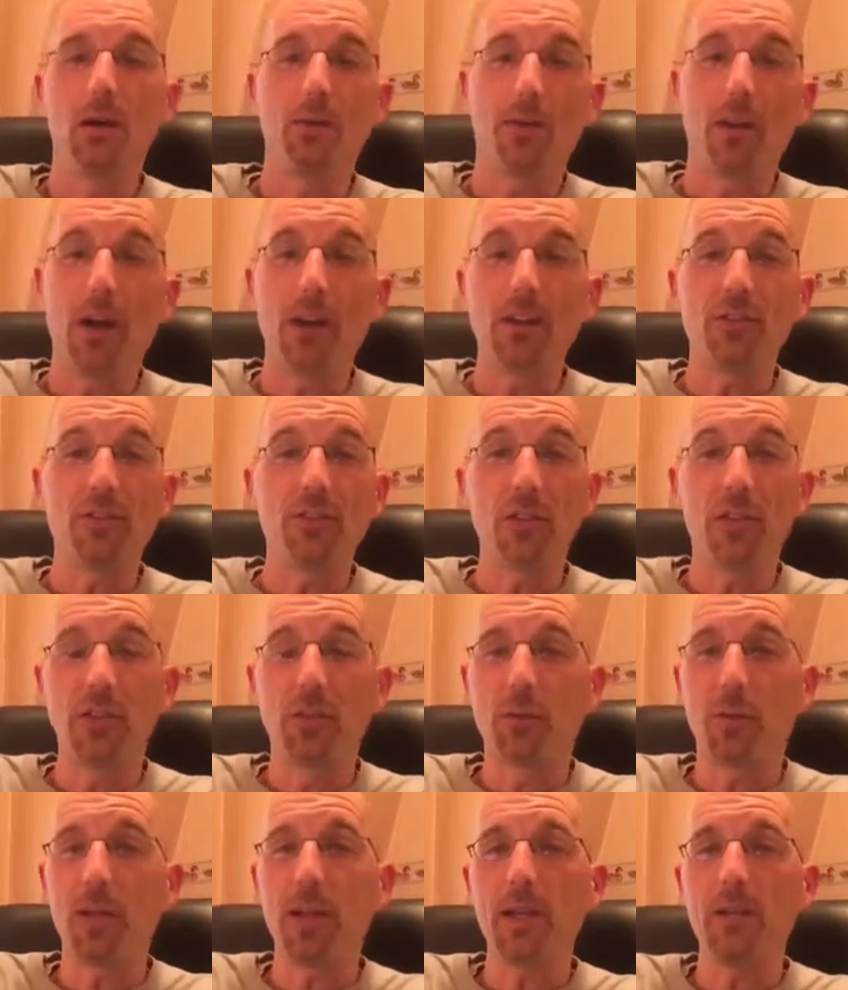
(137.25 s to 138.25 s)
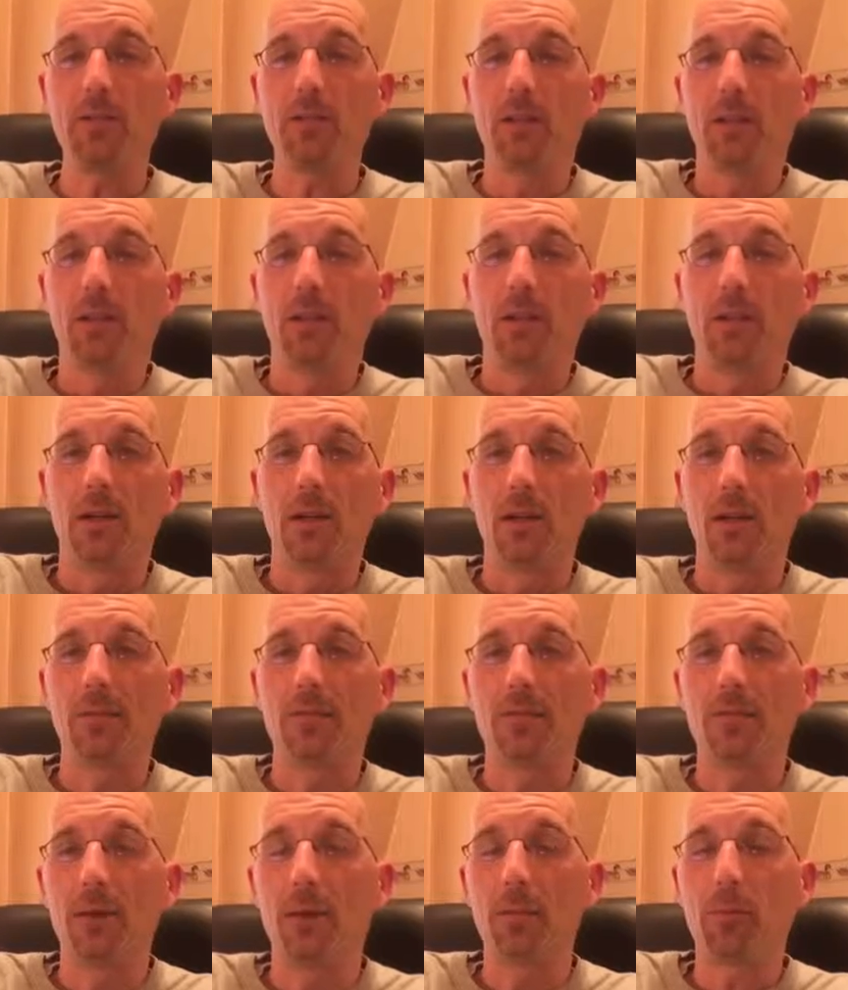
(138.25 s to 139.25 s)
Friday's looking great,
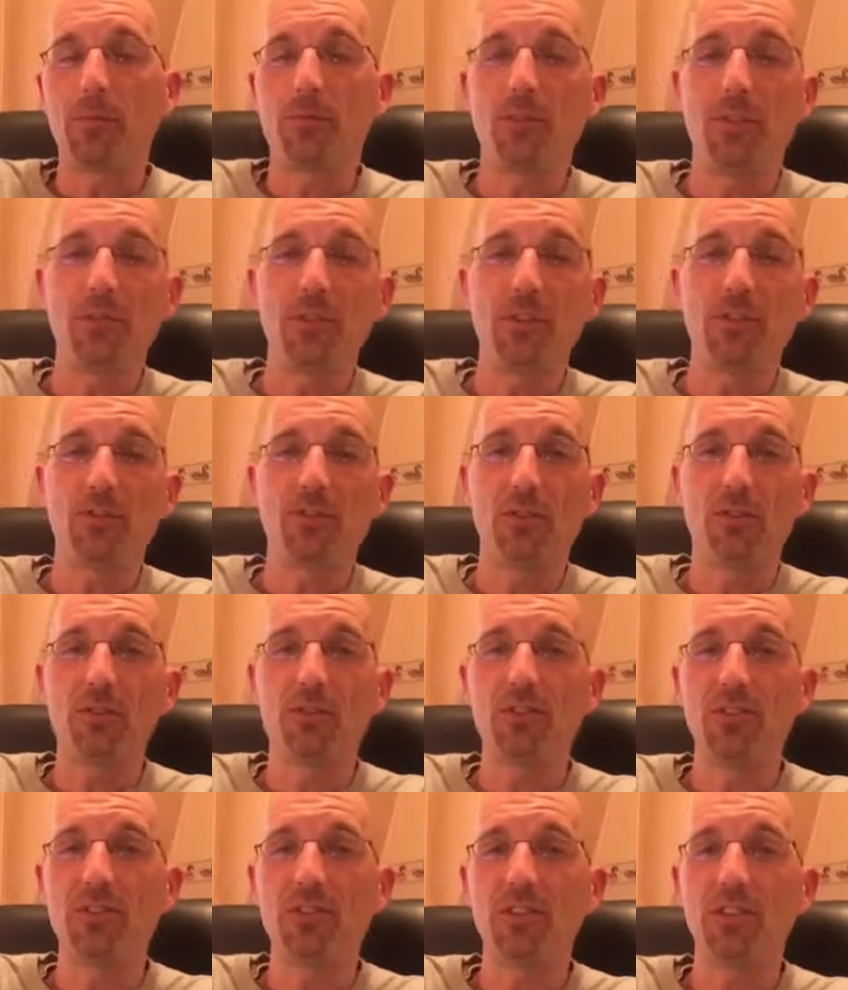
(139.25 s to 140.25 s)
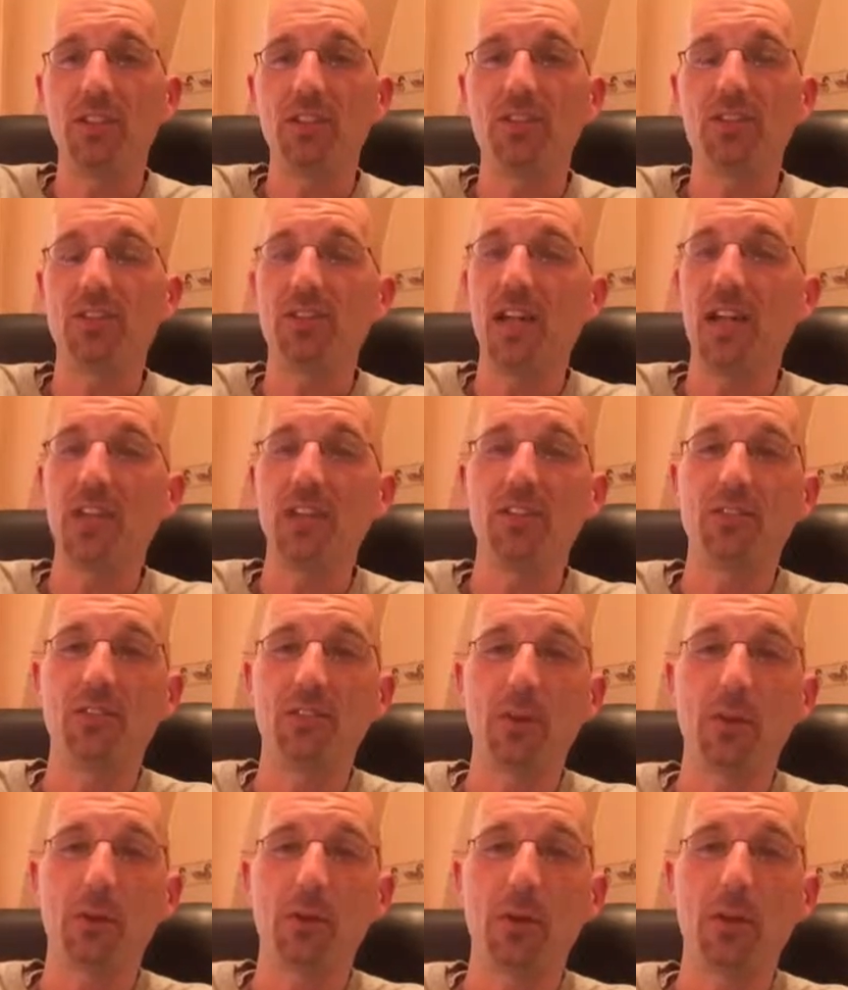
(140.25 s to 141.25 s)
upper 50s, low 60s. Saturday's
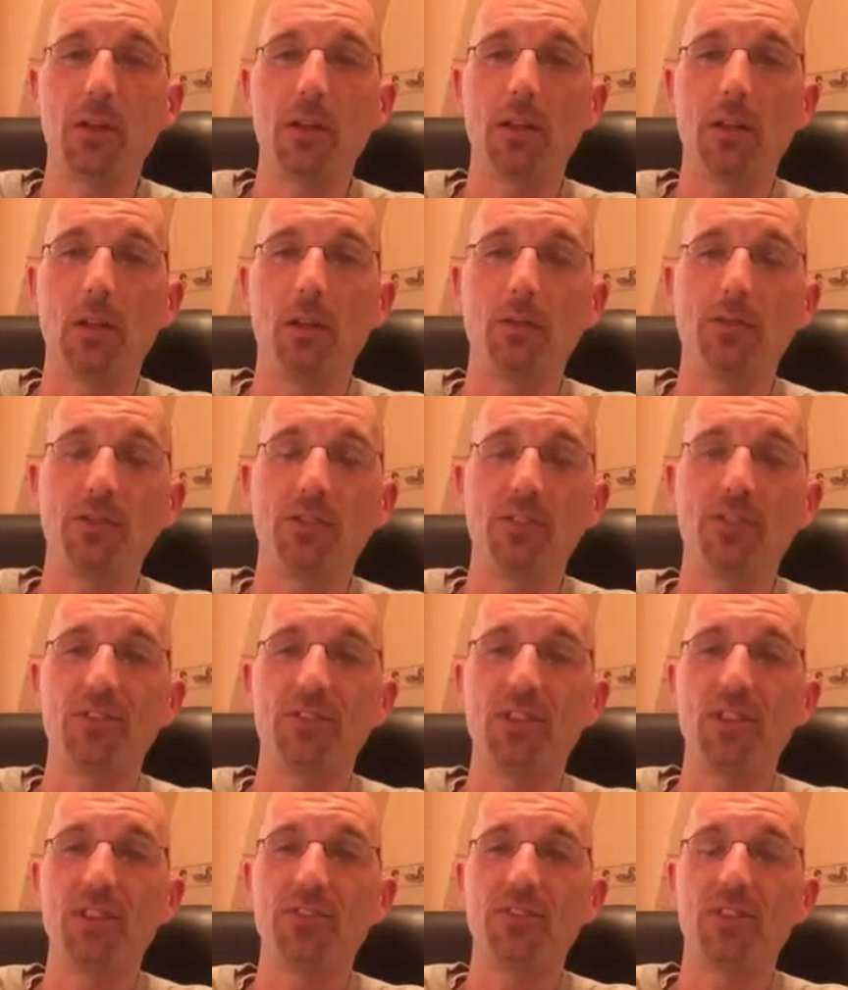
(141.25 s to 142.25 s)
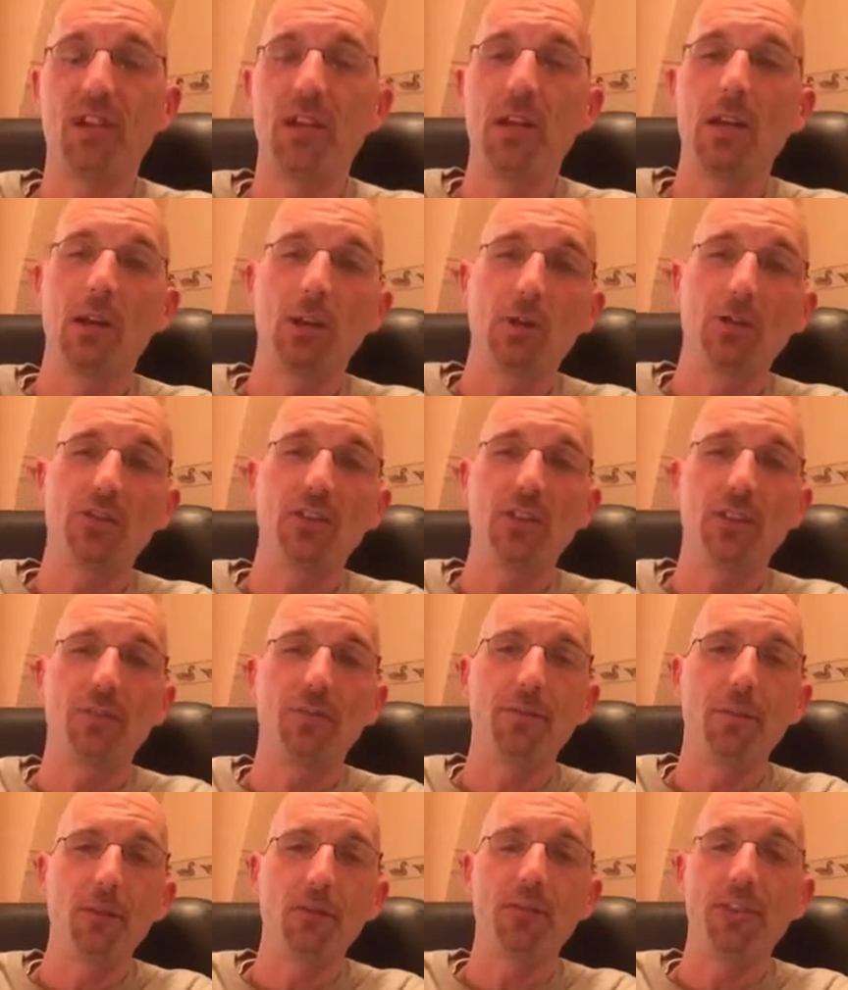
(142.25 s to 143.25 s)
looking great in the low 60s. Could see a
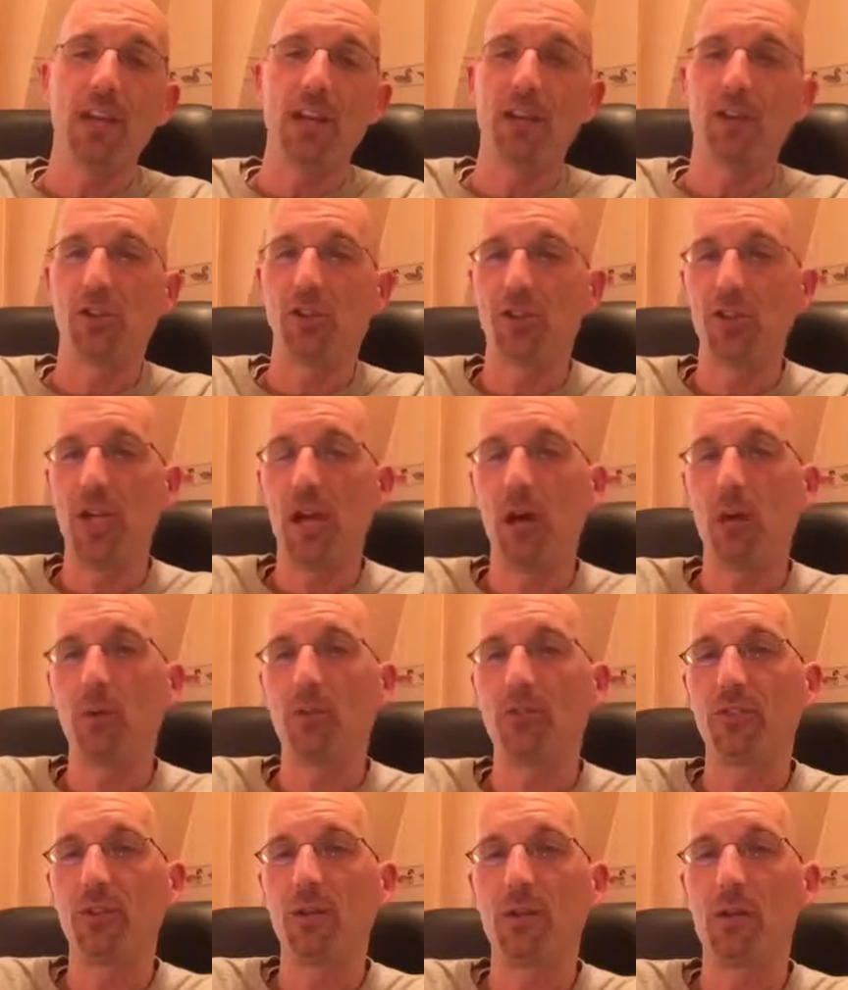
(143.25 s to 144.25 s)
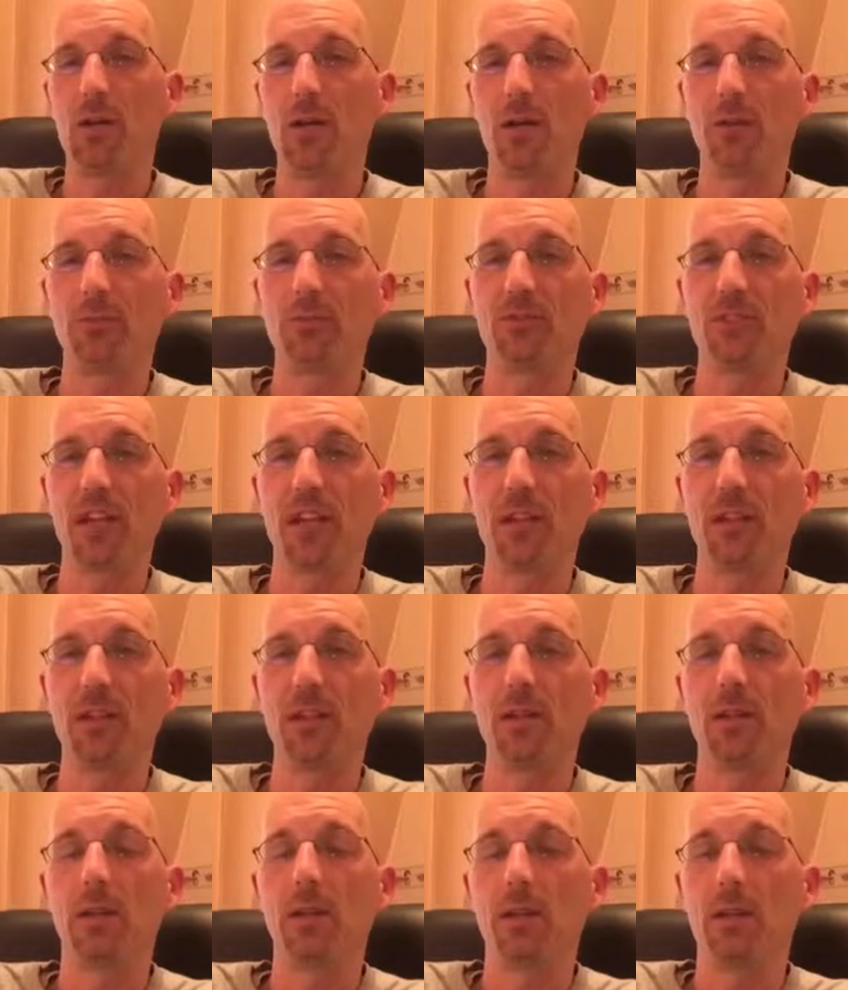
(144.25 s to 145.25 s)
few scattered showers on
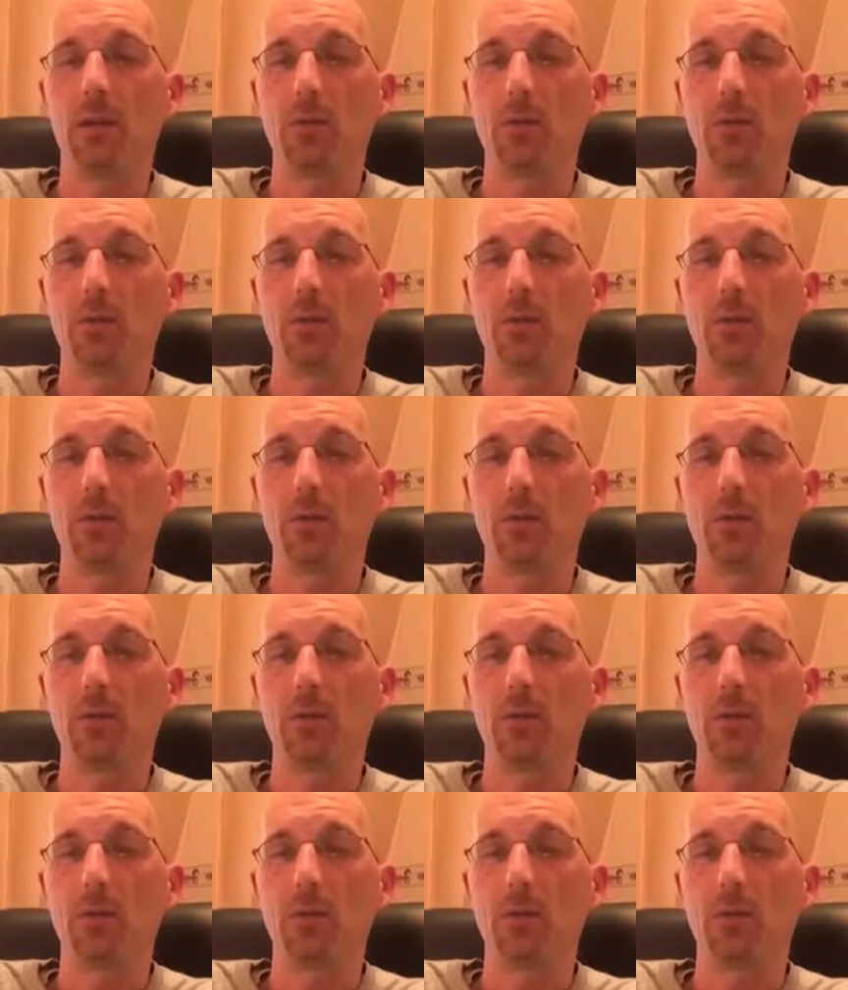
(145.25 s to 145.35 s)
Saturday,